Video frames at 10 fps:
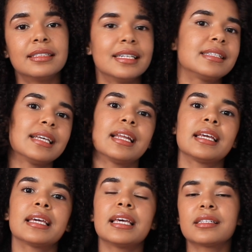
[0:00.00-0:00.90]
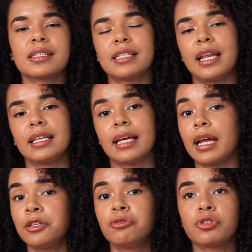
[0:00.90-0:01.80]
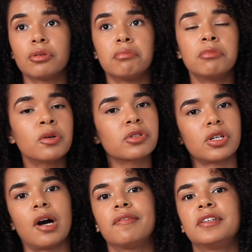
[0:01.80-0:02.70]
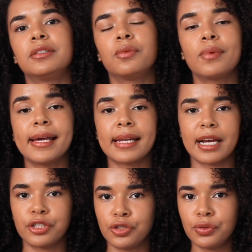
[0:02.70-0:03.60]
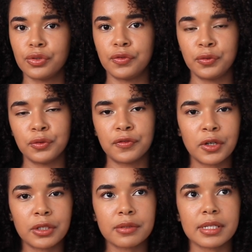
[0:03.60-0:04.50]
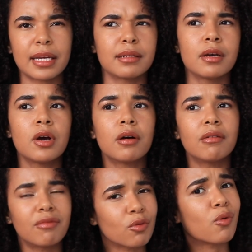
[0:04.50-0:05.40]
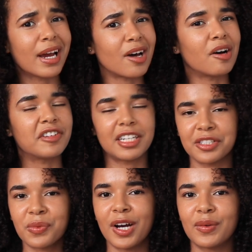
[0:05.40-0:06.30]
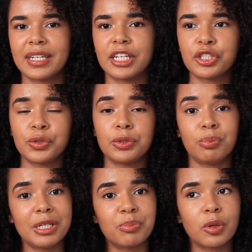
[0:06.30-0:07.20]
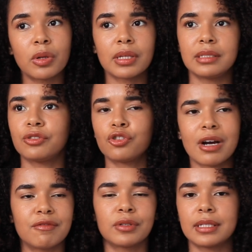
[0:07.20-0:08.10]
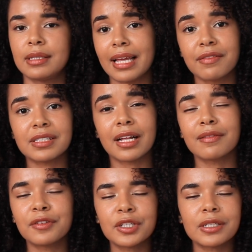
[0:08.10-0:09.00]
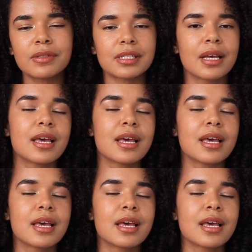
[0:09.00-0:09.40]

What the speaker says: This setting is a setting that I use the most often when I shoot food photos, and quite often as well when I shoot people and travel and lifestyle photos.